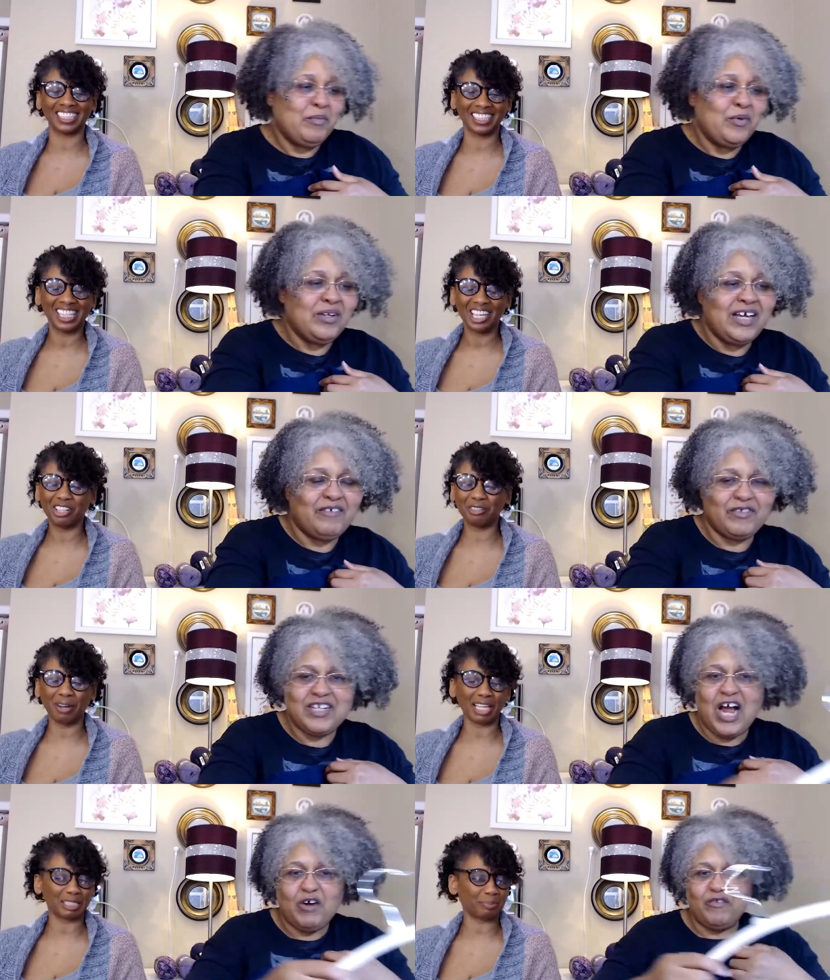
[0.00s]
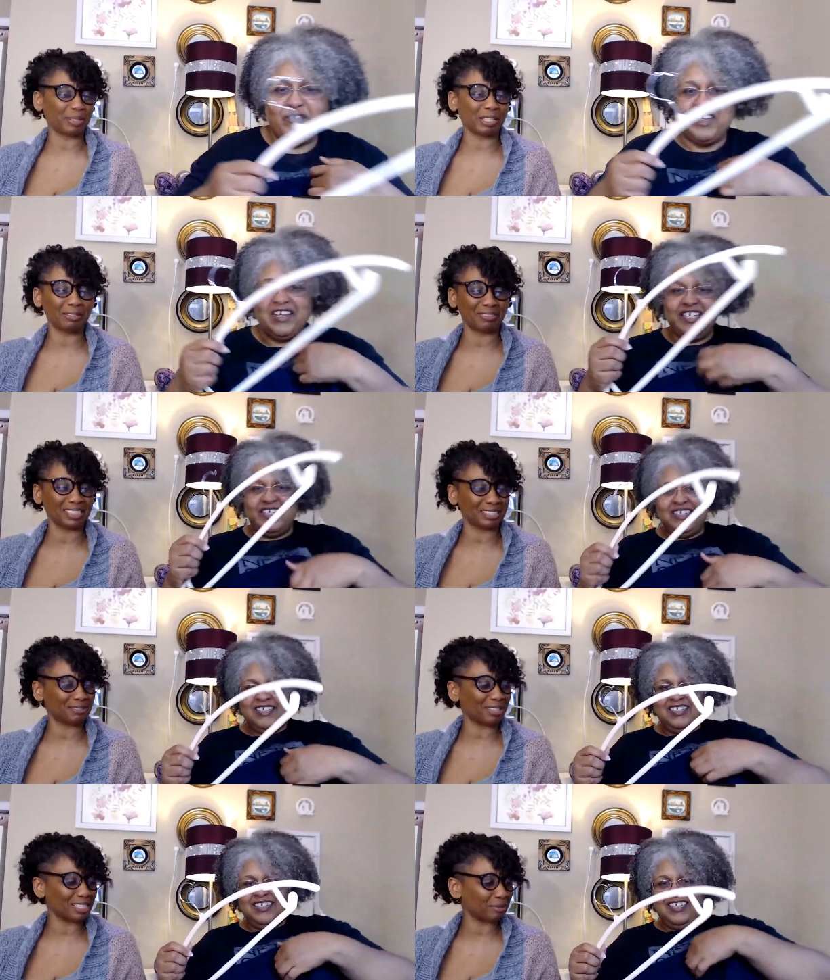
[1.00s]
Speaker 1: bootleg photography. Rise above,
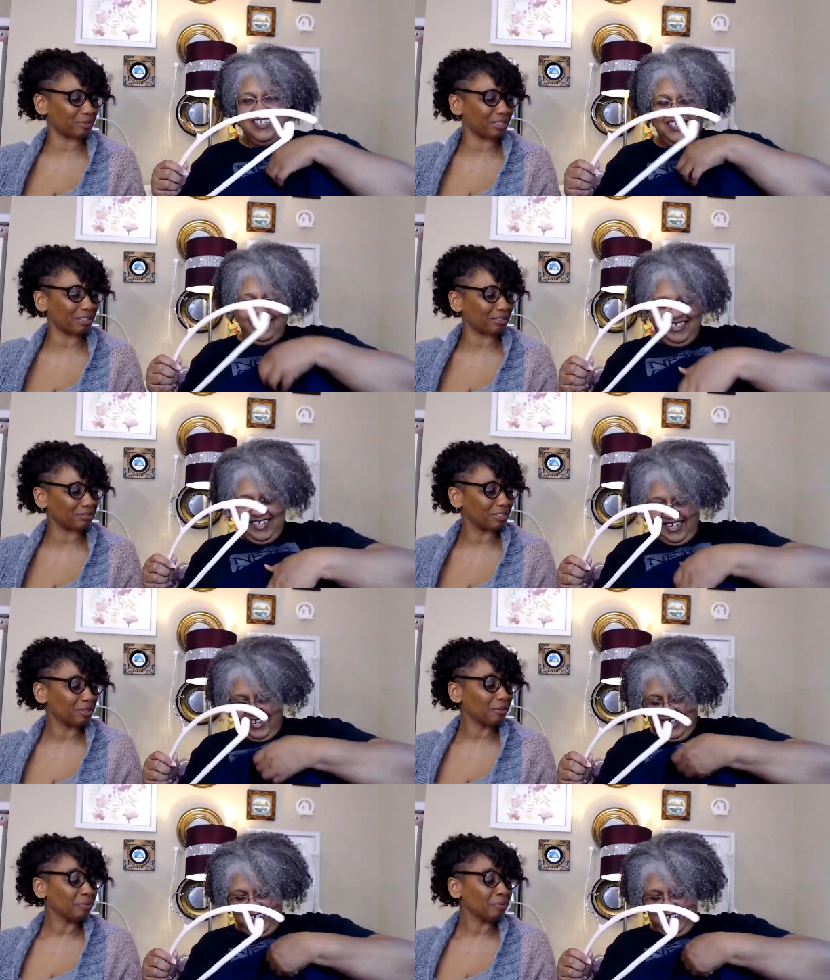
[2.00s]
Lisa. Rise above. Okay.